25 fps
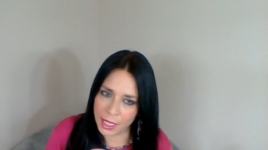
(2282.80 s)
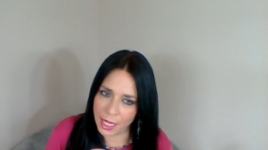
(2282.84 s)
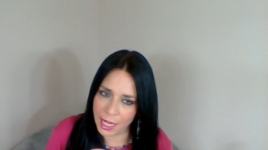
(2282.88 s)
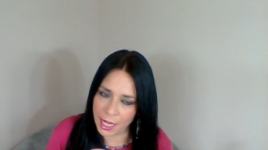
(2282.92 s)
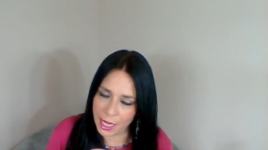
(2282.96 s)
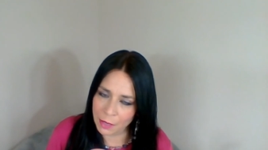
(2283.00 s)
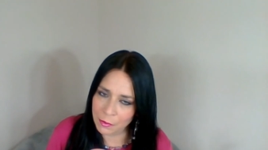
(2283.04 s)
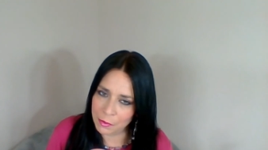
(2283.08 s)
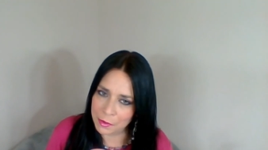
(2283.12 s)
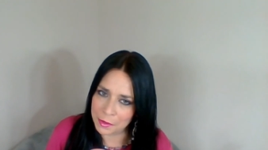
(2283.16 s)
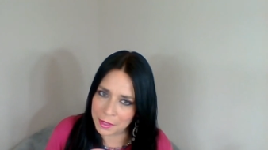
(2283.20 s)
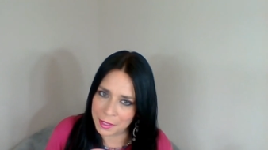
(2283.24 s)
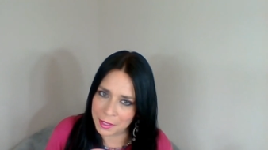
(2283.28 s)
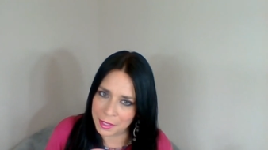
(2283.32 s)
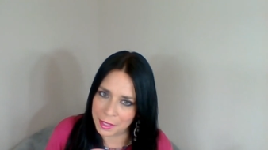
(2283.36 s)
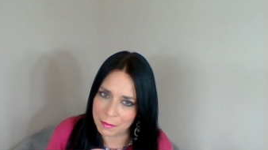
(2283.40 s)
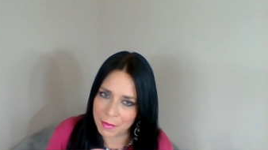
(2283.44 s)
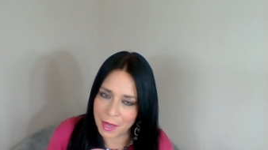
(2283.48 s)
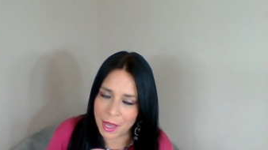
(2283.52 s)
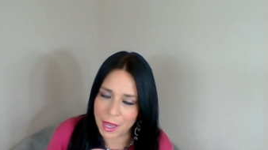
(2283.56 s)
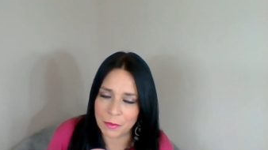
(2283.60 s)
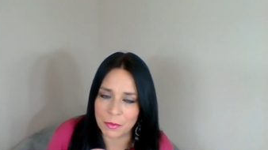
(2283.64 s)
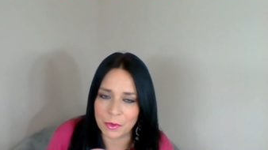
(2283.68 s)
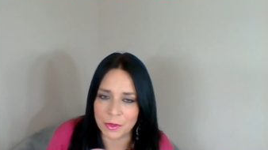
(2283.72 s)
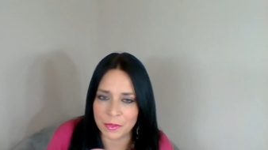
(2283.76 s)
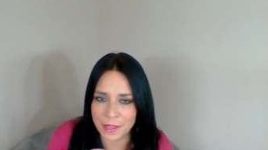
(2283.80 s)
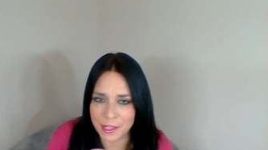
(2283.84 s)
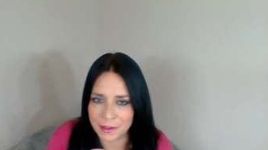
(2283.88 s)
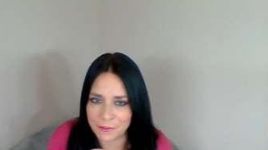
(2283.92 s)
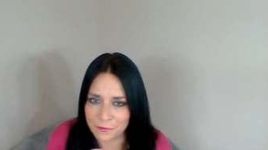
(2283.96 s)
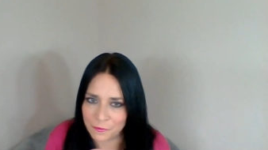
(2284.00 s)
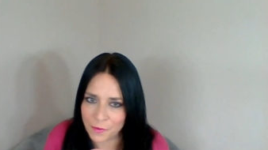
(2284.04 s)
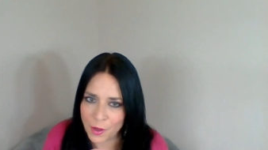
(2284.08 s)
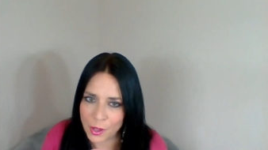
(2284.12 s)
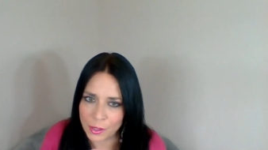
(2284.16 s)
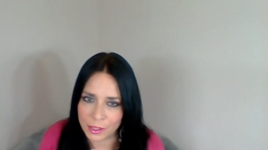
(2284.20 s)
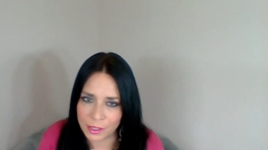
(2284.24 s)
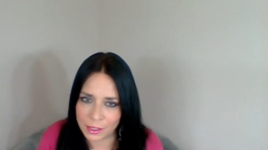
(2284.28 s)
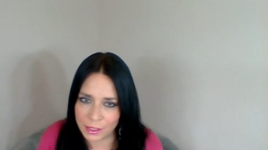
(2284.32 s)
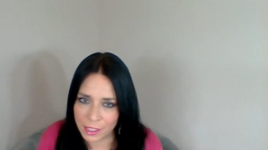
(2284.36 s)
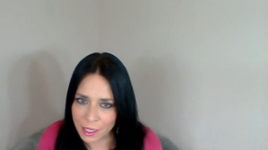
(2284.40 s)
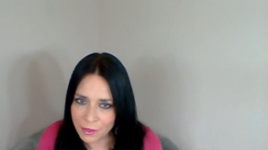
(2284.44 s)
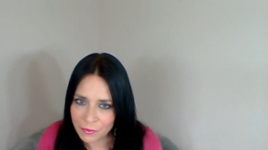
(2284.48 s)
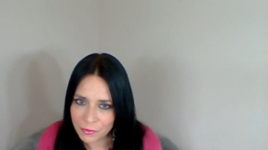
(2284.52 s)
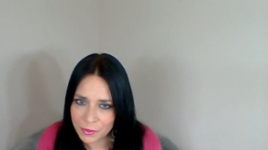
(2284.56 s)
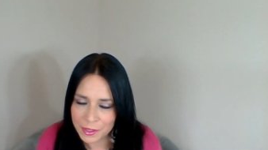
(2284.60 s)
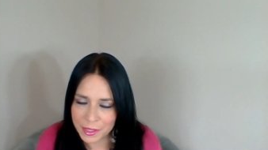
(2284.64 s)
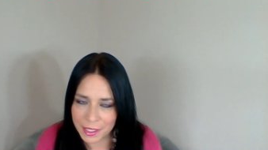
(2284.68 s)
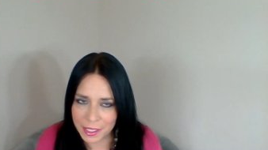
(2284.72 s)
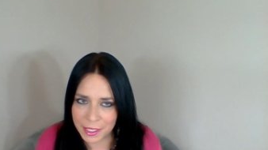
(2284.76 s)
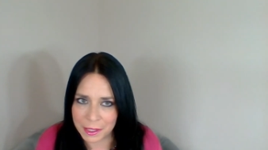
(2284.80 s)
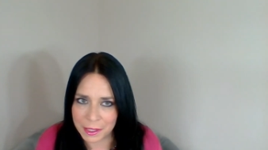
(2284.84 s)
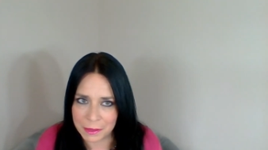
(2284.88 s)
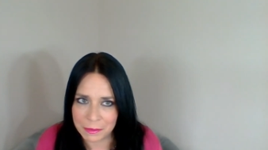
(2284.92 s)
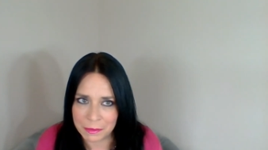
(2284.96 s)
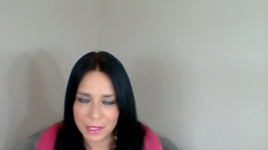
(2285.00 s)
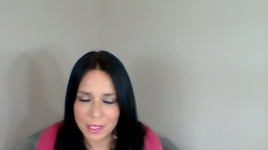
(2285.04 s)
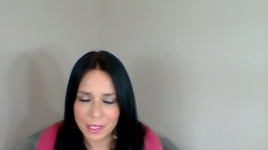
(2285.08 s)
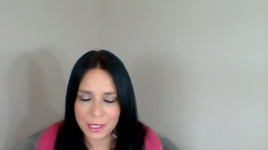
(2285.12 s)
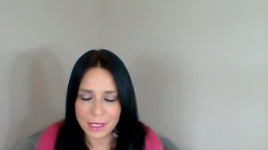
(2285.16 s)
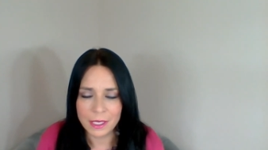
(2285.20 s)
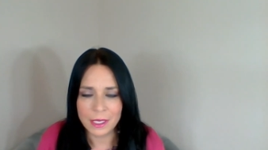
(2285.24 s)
hay with him, I will then fall in love with him.